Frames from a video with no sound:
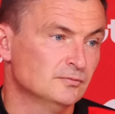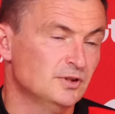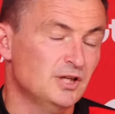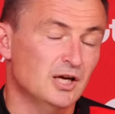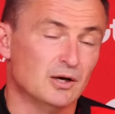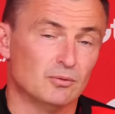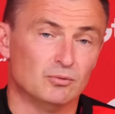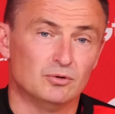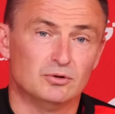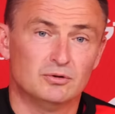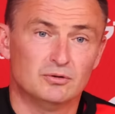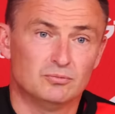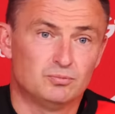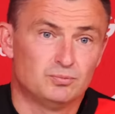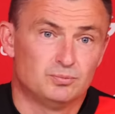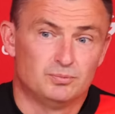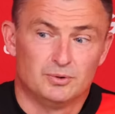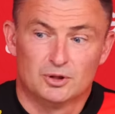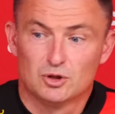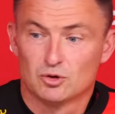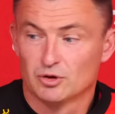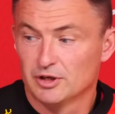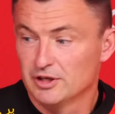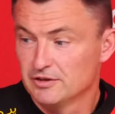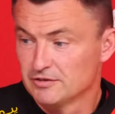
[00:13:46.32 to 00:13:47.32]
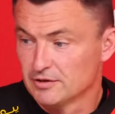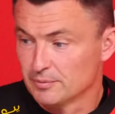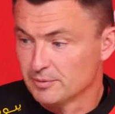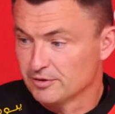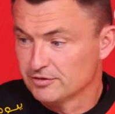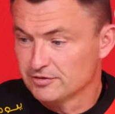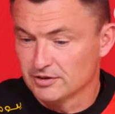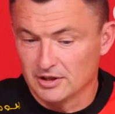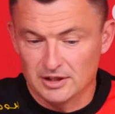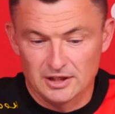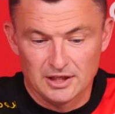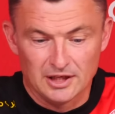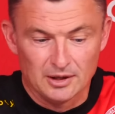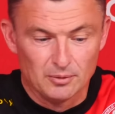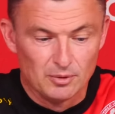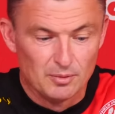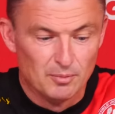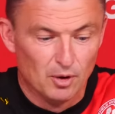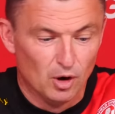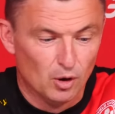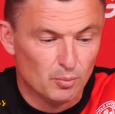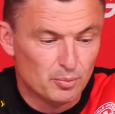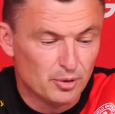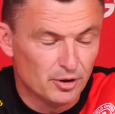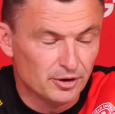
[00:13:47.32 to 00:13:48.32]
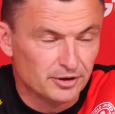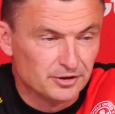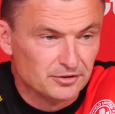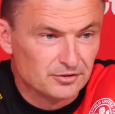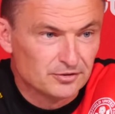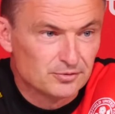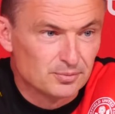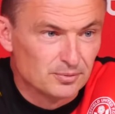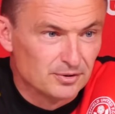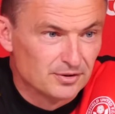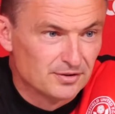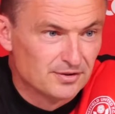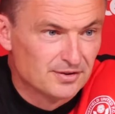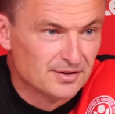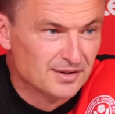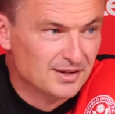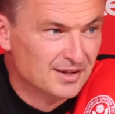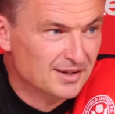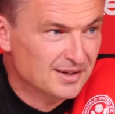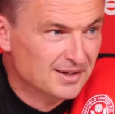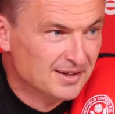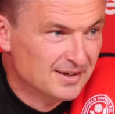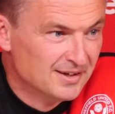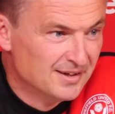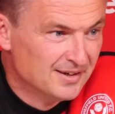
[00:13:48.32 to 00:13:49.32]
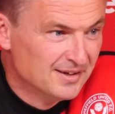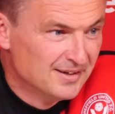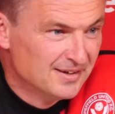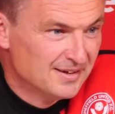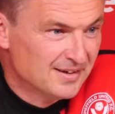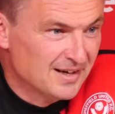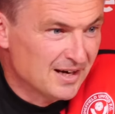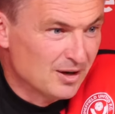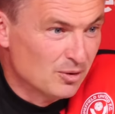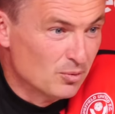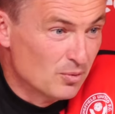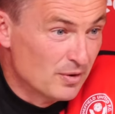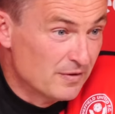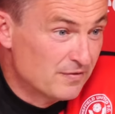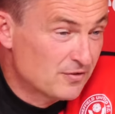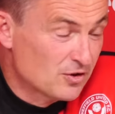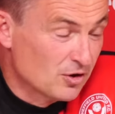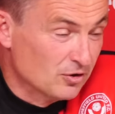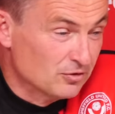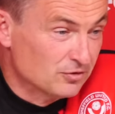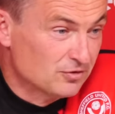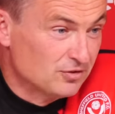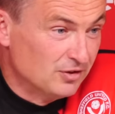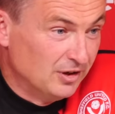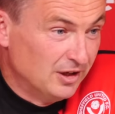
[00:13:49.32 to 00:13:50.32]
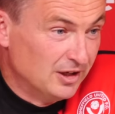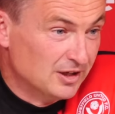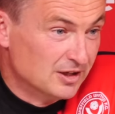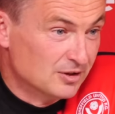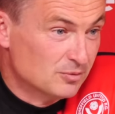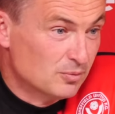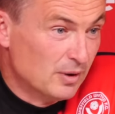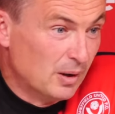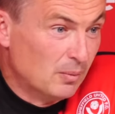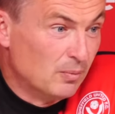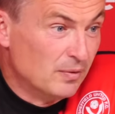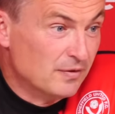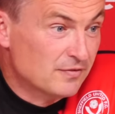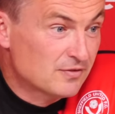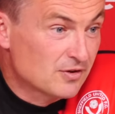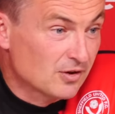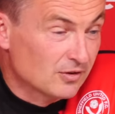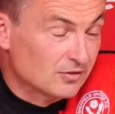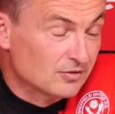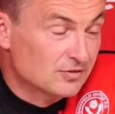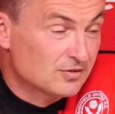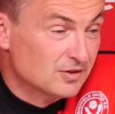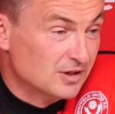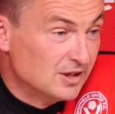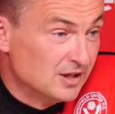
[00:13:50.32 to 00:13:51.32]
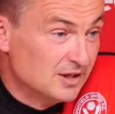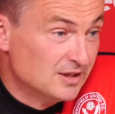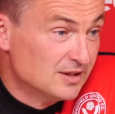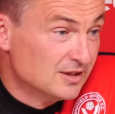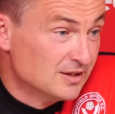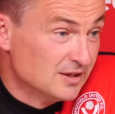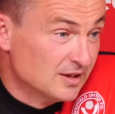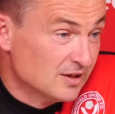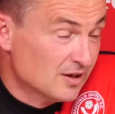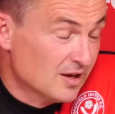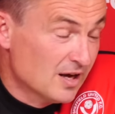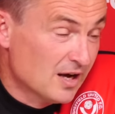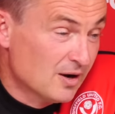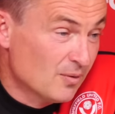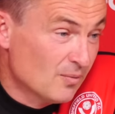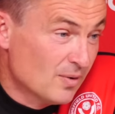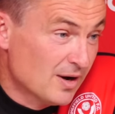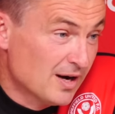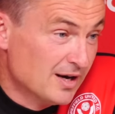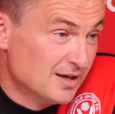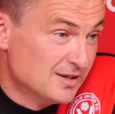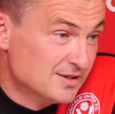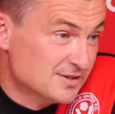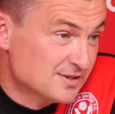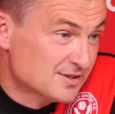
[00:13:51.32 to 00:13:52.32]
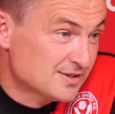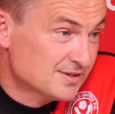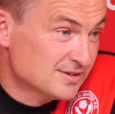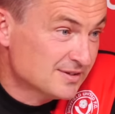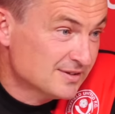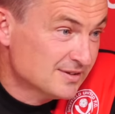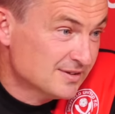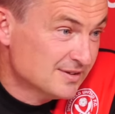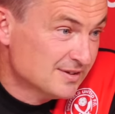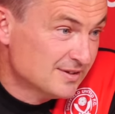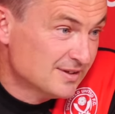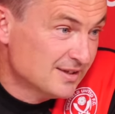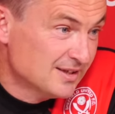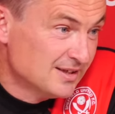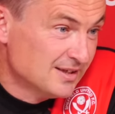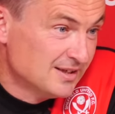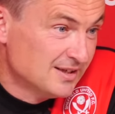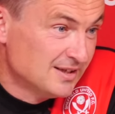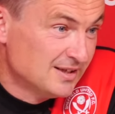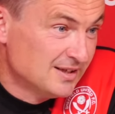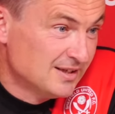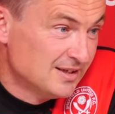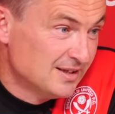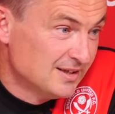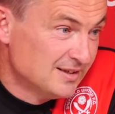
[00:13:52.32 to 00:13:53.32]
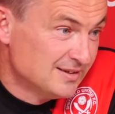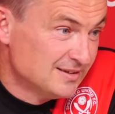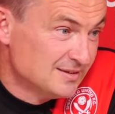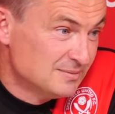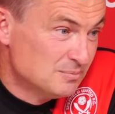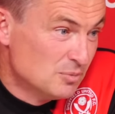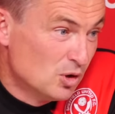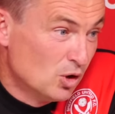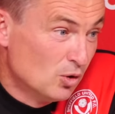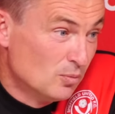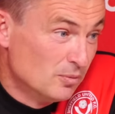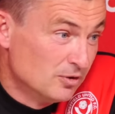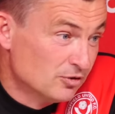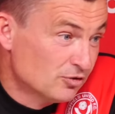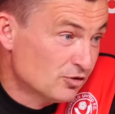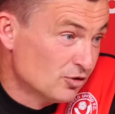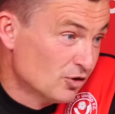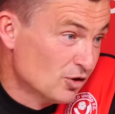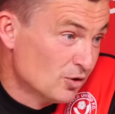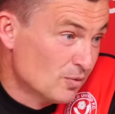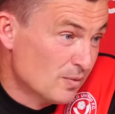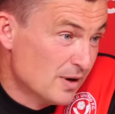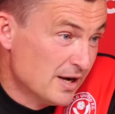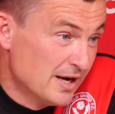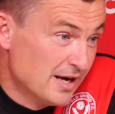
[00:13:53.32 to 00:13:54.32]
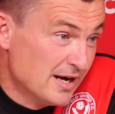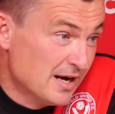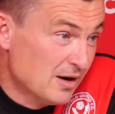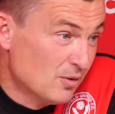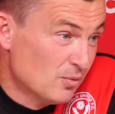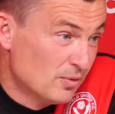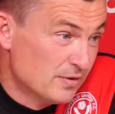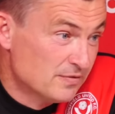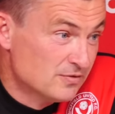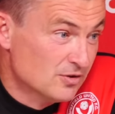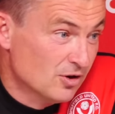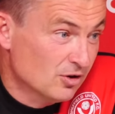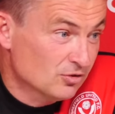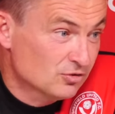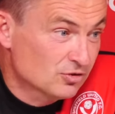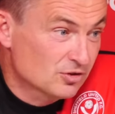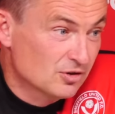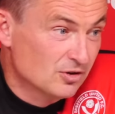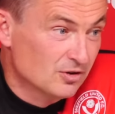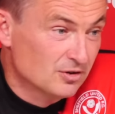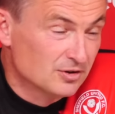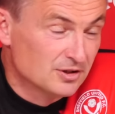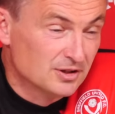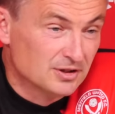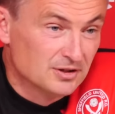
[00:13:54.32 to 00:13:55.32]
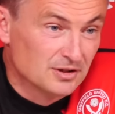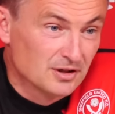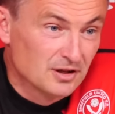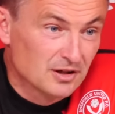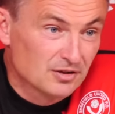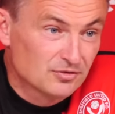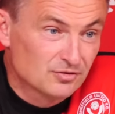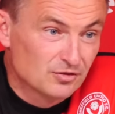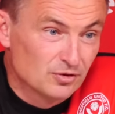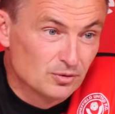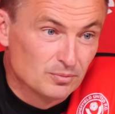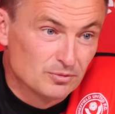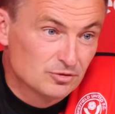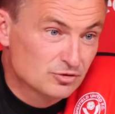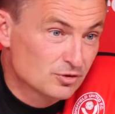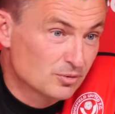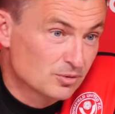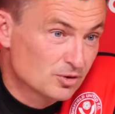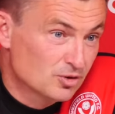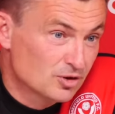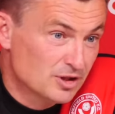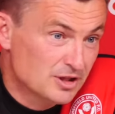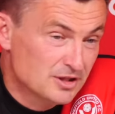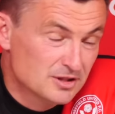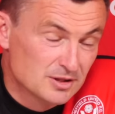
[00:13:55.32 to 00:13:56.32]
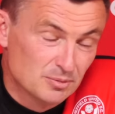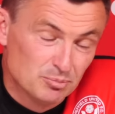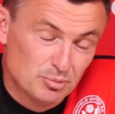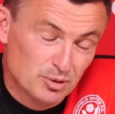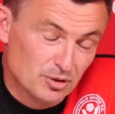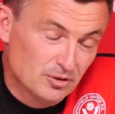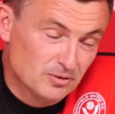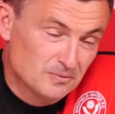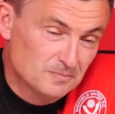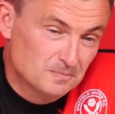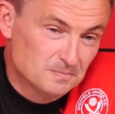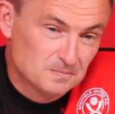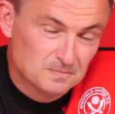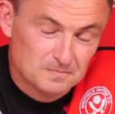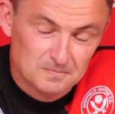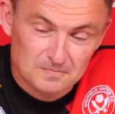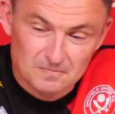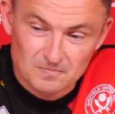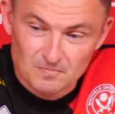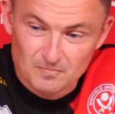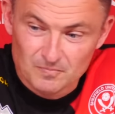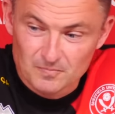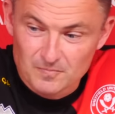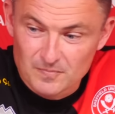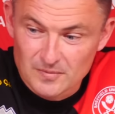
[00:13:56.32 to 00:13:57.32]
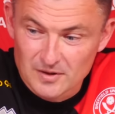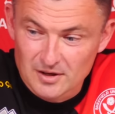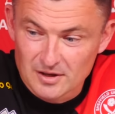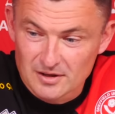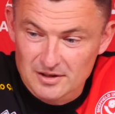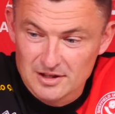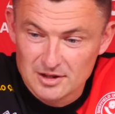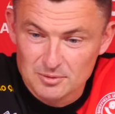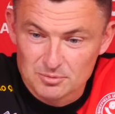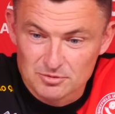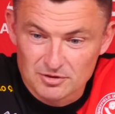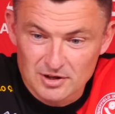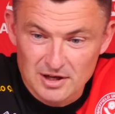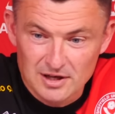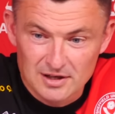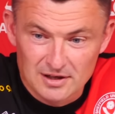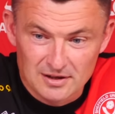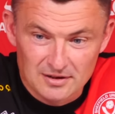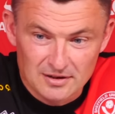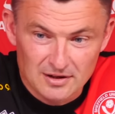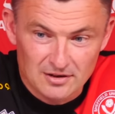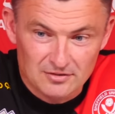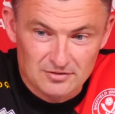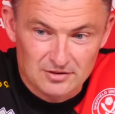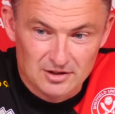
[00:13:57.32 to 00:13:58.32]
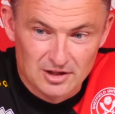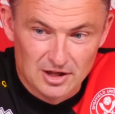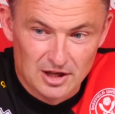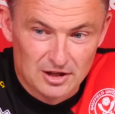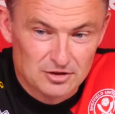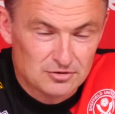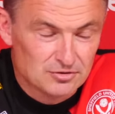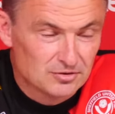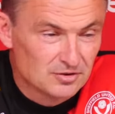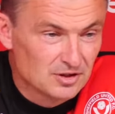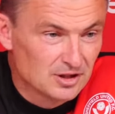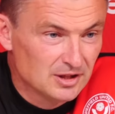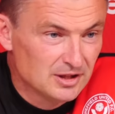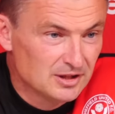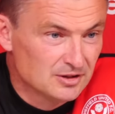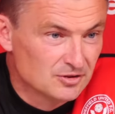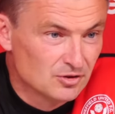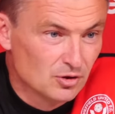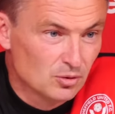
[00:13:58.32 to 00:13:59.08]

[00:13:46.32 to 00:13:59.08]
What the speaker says: Yeah, we could easily be sitting here with more points with how we've conceded, when we've conceded, and likewise moments the other way, how we've not scored in the last few minutes. So we could easily, but I keep saying it, that's the nature of the league.